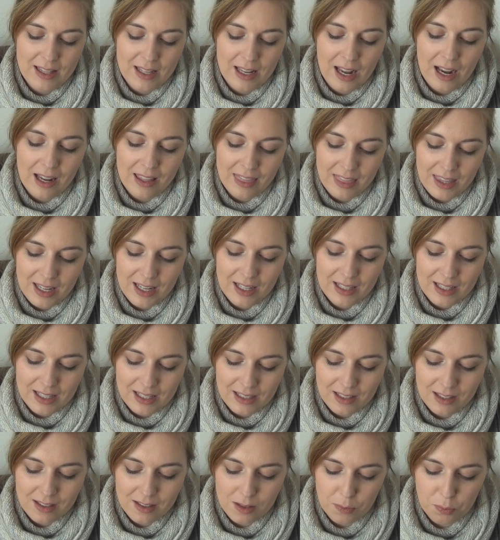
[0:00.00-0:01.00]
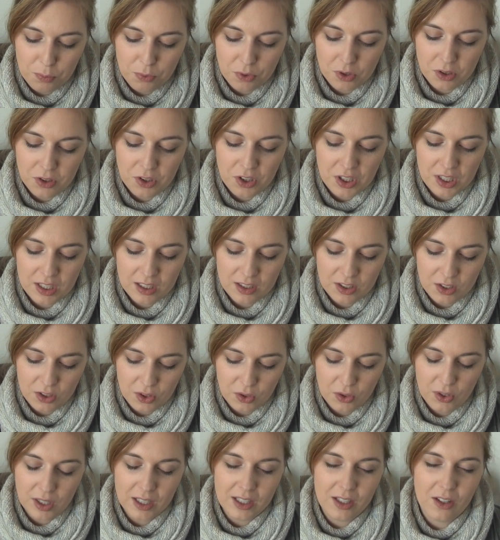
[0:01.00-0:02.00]
I think this is a project
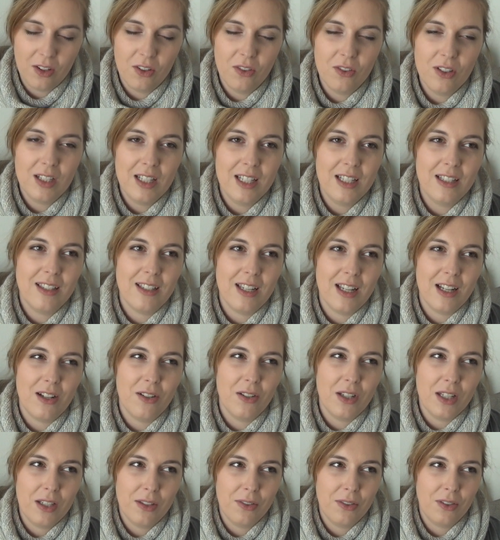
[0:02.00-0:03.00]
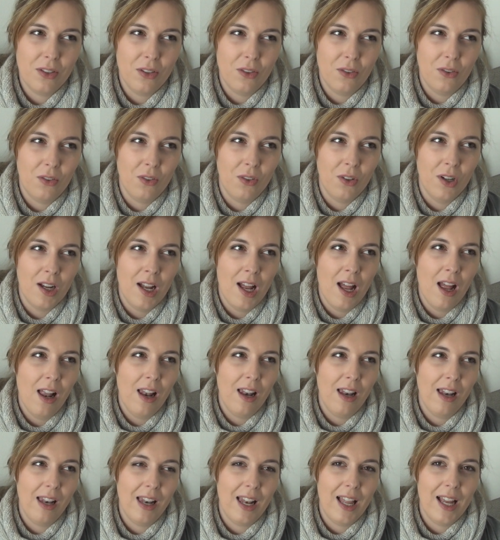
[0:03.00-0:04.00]
you can only tell if you
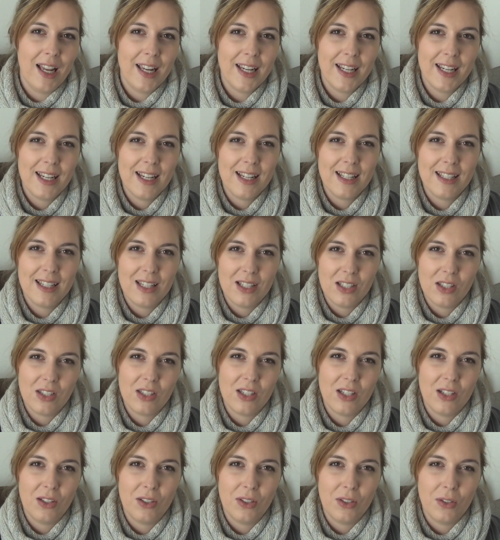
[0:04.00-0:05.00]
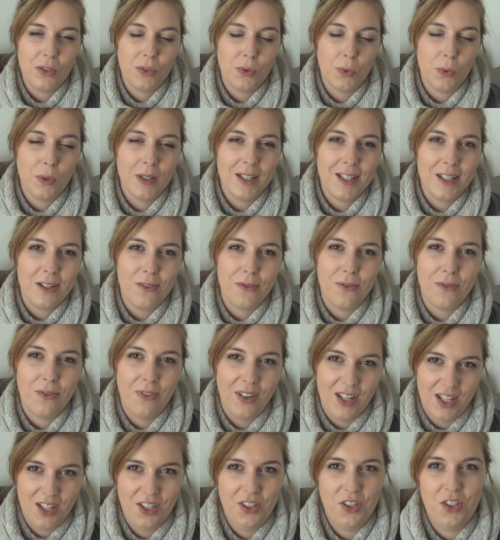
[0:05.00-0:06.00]
like it until you really
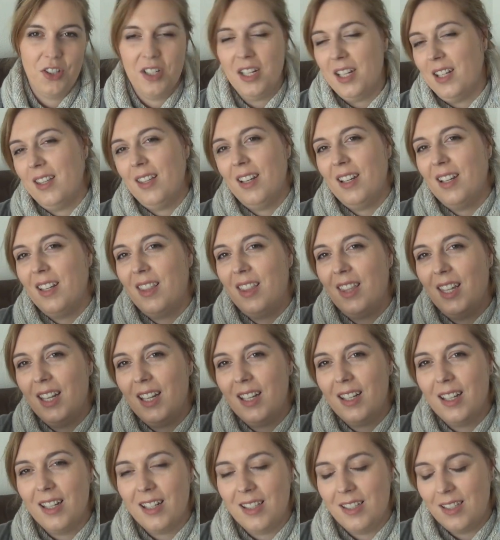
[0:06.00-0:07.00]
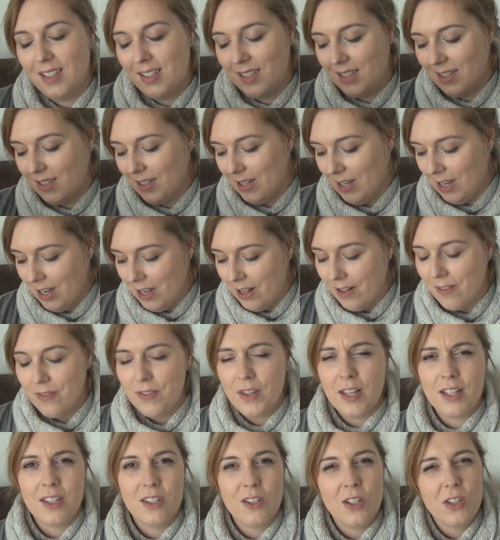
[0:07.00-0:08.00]
finished it. I think that's
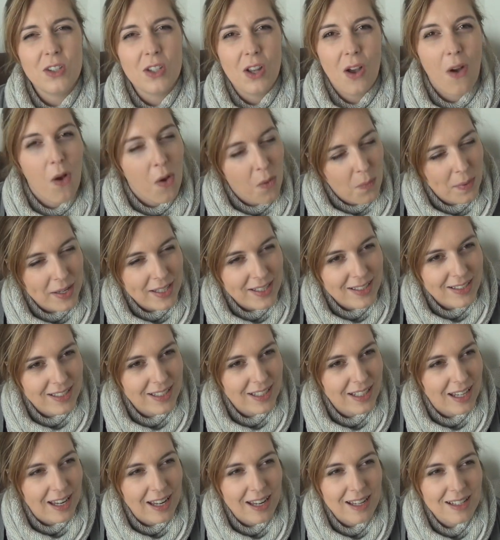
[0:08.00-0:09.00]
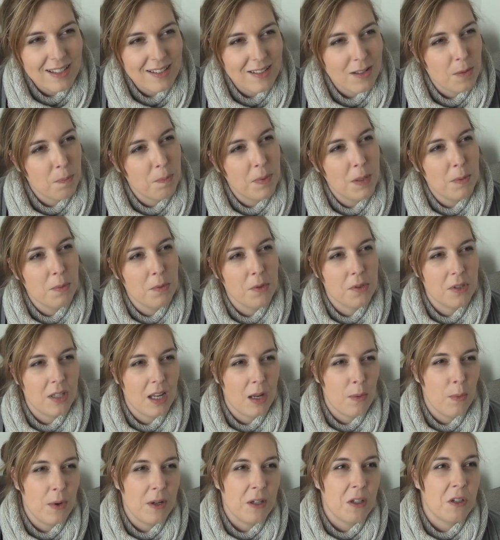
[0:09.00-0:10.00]
not always the case. Some people
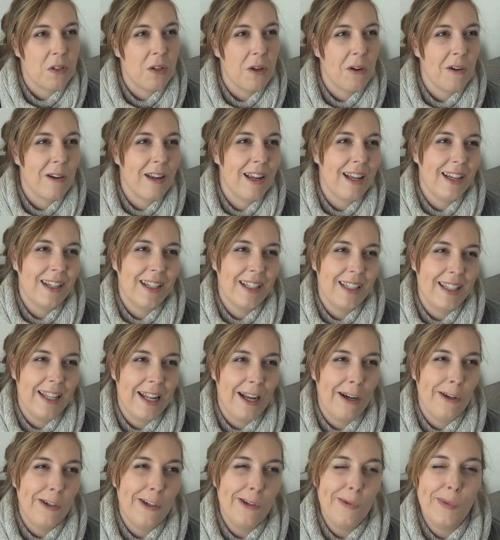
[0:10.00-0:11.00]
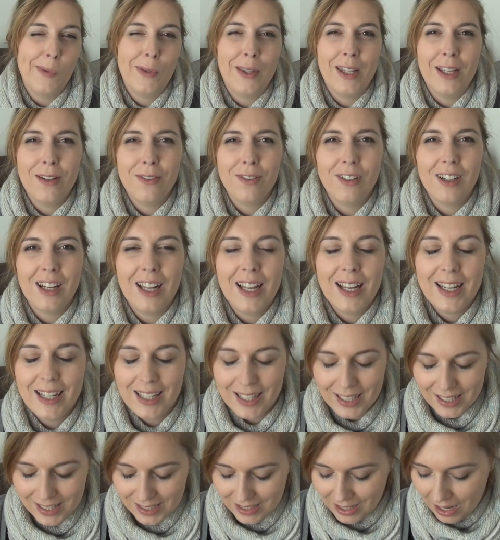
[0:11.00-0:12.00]
say when you don't like it now, you will never
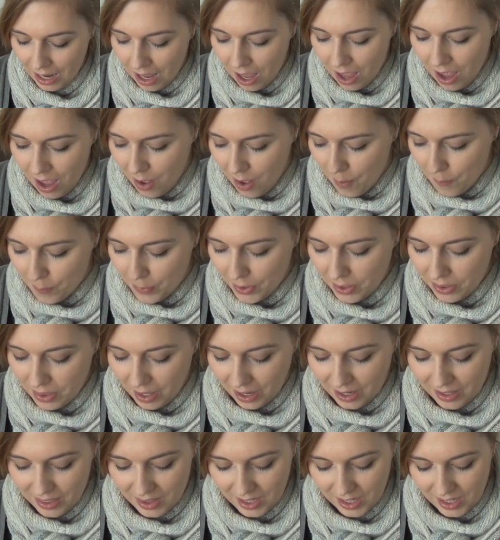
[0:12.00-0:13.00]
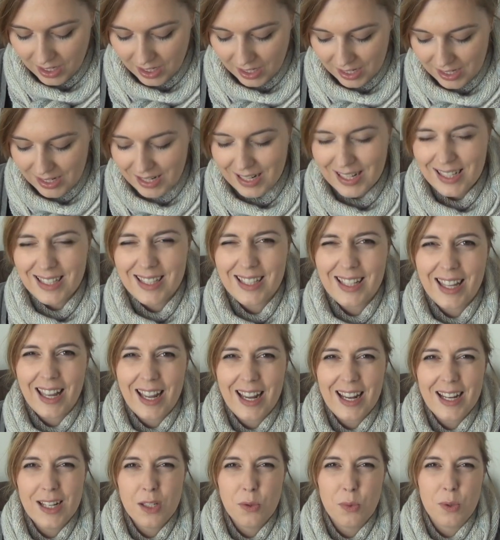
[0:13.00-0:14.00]
like it. But I think in this
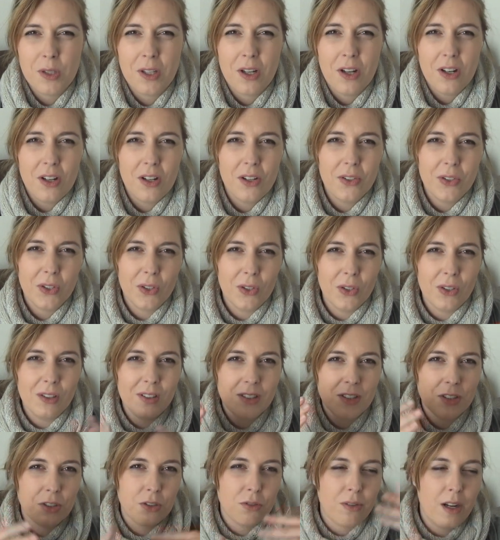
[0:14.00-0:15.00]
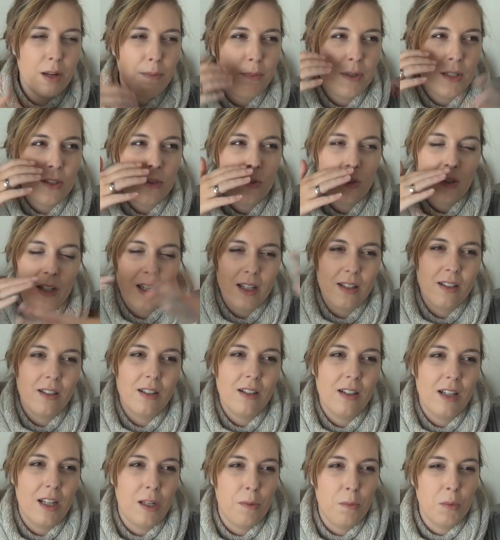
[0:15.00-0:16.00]
case, with all the colors striping
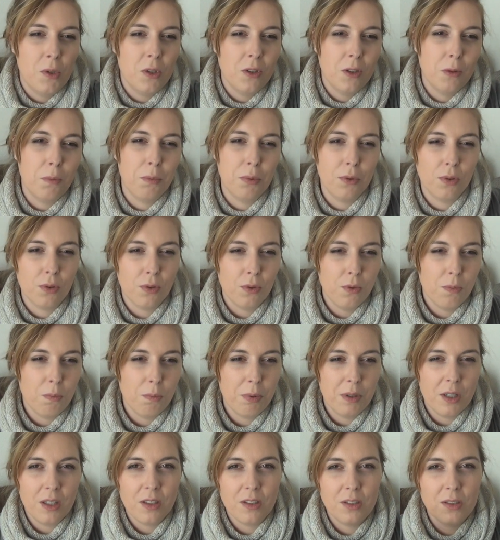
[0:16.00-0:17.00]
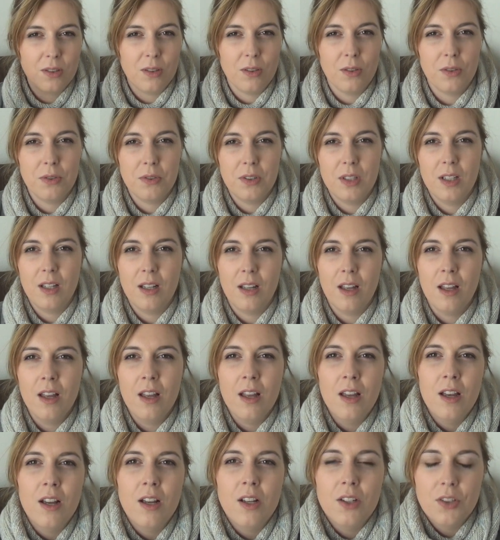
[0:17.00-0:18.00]
together in multiple parts of the
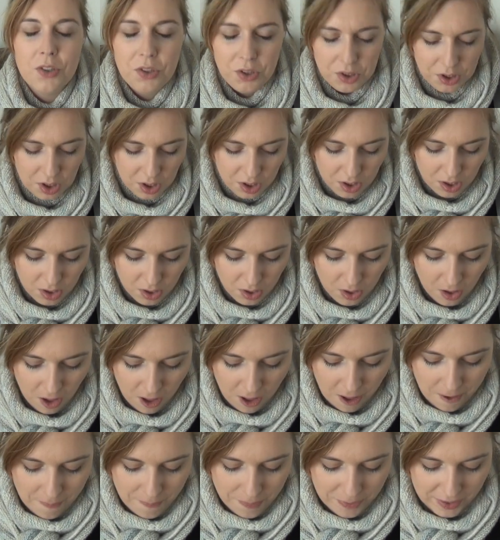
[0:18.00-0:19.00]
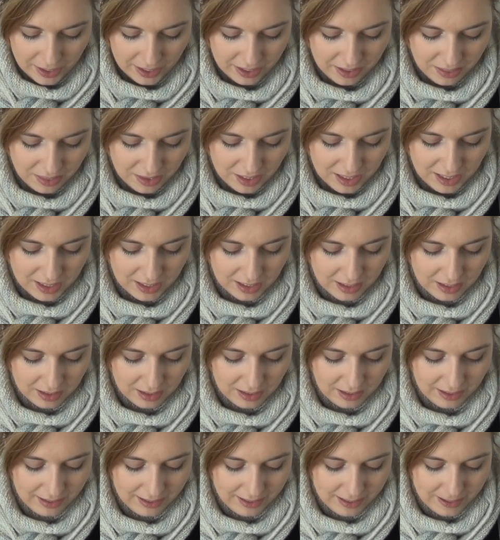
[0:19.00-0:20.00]
shawl, I think